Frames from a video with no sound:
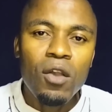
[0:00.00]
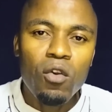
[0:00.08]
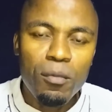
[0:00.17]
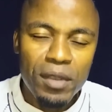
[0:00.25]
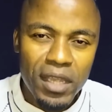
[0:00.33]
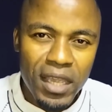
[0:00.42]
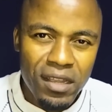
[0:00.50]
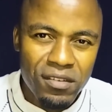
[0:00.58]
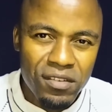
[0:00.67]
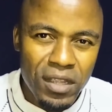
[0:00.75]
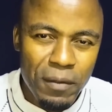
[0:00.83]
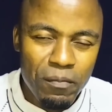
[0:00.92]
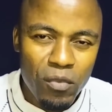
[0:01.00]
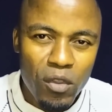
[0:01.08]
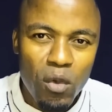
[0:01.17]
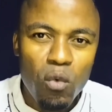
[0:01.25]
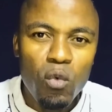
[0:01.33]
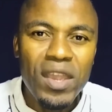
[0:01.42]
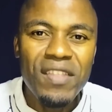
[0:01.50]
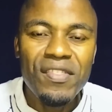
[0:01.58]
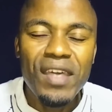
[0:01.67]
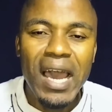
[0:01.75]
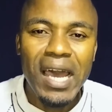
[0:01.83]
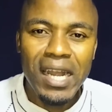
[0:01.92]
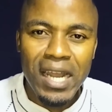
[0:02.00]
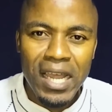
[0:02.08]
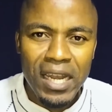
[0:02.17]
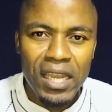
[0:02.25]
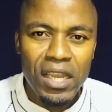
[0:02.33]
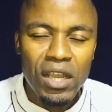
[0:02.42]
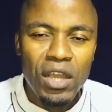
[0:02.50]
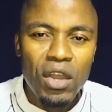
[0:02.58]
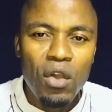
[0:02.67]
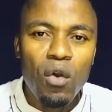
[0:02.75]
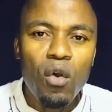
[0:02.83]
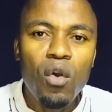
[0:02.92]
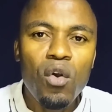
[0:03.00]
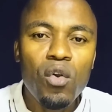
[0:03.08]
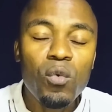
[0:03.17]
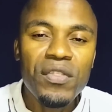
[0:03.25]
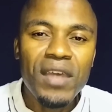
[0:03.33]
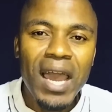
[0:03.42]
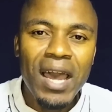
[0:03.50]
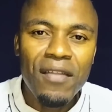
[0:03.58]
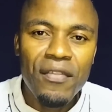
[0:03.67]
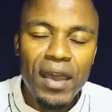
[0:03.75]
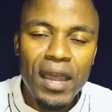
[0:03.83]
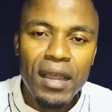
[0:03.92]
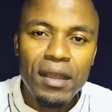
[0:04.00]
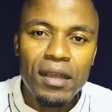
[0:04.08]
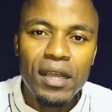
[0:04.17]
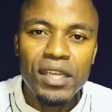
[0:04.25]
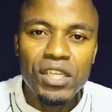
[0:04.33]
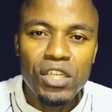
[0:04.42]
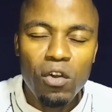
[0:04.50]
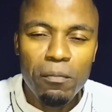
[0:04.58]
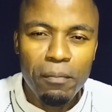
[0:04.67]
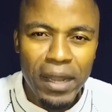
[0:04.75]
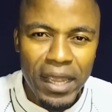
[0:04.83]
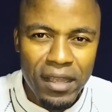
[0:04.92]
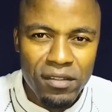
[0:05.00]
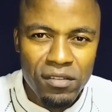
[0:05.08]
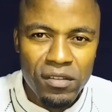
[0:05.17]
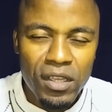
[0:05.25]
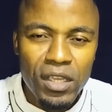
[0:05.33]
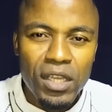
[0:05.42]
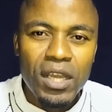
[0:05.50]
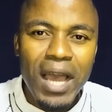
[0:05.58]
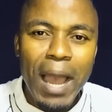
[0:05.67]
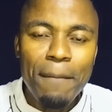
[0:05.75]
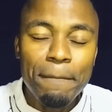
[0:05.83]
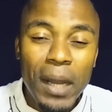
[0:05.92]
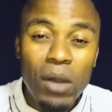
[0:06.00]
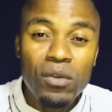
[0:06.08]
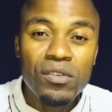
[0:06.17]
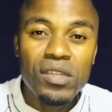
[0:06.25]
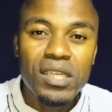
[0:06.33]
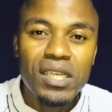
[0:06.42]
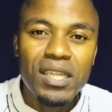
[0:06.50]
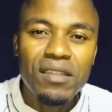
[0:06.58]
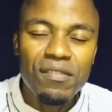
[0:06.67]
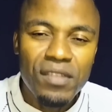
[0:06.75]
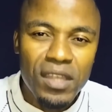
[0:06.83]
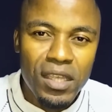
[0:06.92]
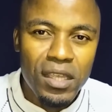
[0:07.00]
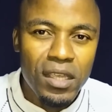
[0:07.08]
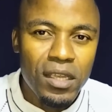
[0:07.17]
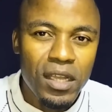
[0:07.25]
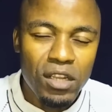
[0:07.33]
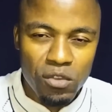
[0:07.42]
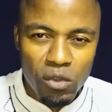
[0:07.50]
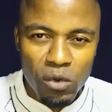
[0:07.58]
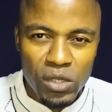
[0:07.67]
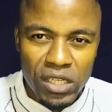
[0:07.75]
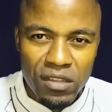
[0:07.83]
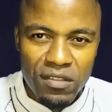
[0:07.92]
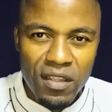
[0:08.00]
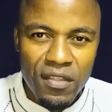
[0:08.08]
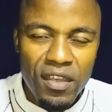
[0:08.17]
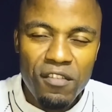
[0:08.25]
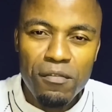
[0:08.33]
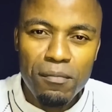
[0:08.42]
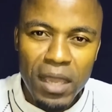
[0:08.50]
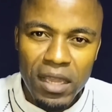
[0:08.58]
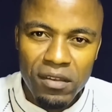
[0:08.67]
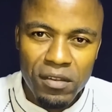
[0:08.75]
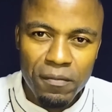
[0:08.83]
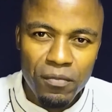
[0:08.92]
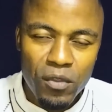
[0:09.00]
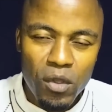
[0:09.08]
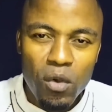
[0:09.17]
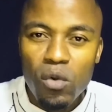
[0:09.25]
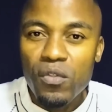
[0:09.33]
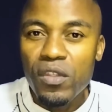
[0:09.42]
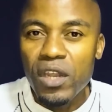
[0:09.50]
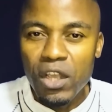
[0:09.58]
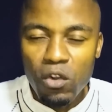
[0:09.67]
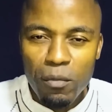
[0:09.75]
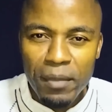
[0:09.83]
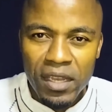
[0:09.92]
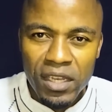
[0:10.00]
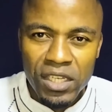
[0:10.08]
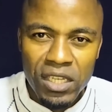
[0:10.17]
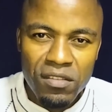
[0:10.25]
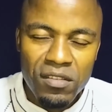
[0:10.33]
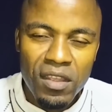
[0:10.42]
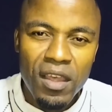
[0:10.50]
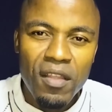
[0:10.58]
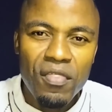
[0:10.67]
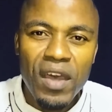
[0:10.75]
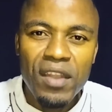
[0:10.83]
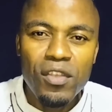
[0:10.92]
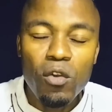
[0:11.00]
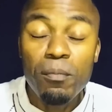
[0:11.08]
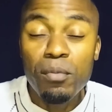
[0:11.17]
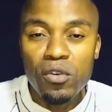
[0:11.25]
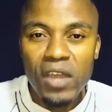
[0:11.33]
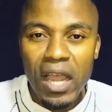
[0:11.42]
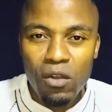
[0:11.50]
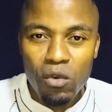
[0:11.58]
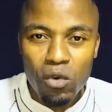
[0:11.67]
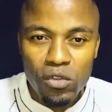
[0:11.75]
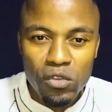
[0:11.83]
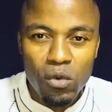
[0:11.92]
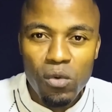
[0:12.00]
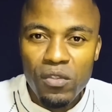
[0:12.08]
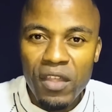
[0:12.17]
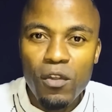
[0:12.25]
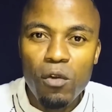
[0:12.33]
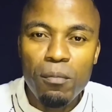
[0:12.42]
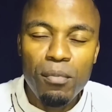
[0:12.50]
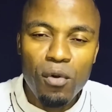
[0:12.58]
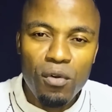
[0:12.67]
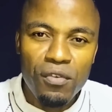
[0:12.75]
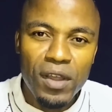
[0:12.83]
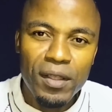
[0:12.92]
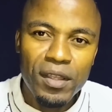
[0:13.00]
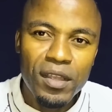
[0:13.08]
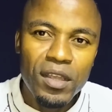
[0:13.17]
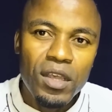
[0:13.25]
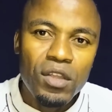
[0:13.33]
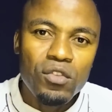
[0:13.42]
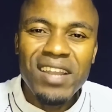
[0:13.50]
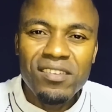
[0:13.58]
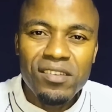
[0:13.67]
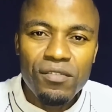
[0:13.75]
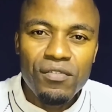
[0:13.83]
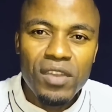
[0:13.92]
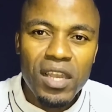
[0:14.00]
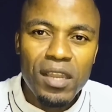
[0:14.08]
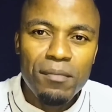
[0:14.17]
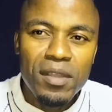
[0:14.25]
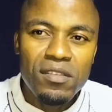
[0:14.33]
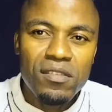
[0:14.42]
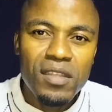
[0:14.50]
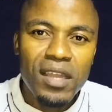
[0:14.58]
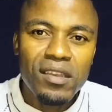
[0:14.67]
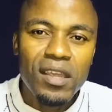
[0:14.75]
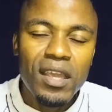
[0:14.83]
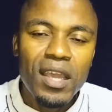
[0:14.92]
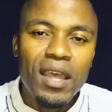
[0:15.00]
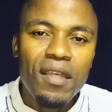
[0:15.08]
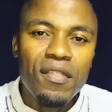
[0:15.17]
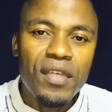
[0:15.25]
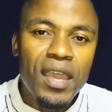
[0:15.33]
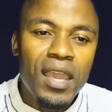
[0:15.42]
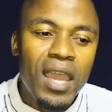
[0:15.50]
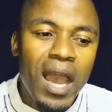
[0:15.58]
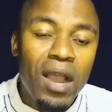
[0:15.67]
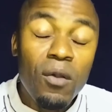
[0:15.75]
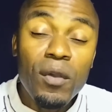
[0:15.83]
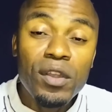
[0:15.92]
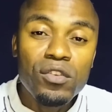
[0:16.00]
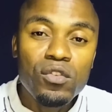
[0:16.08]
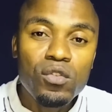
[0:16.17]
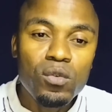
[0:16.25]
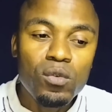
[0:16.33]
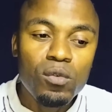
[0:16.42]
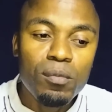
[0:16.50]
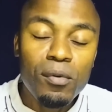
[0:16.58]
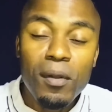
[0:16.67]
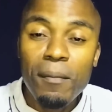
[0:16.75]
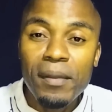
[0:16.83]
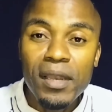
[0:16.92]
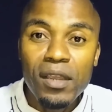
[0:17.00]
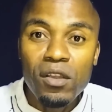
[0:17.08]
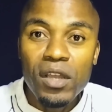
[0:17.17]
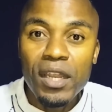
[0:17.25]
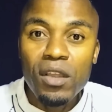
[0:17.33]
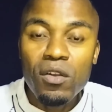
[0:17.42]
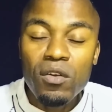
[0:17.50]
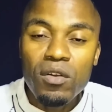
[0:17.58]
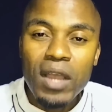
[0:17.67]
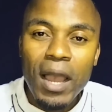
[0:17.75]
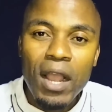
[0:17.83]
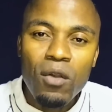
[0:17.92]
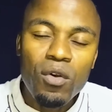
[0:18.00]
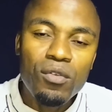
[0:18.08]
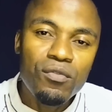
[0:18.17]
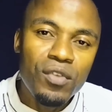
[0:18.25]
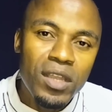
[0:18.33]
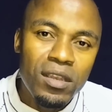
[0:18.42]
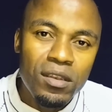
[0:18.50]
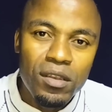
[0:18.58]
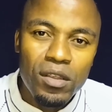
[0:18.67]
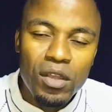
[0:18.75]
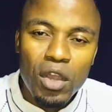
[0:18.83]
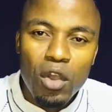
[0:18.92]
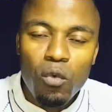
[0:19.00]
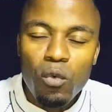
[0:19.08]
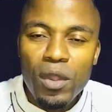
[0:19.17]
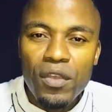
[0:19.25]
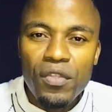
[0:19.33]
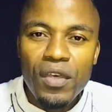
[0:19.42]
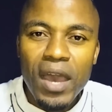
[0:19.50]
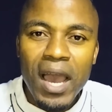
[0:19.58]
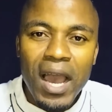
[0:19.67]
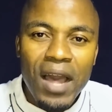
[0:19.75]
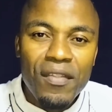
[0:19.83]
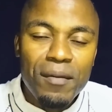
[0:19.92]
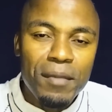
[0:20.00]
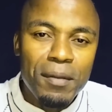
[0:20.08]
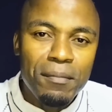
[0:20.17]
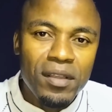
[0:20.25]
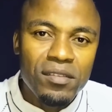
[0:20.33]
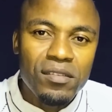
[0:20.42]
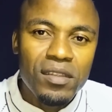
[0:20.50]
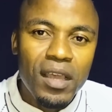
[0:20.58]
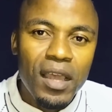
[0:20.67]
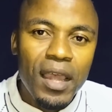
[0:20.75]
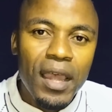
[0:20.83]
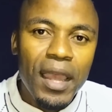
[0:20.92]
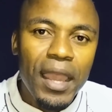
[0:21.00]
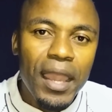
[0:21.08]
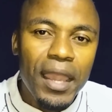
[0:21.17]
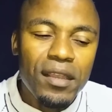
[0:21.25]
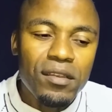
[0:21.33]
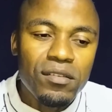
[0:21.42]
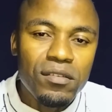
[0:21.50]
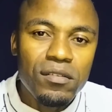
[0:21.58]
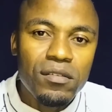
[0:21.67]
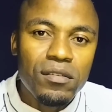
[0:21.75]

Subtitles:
communicating with Harare or with other regional players about the resolutions that they've made, or the recommendations that they'll put across, or that they'll proffer. That definitely means that they are going to probably convene with other members and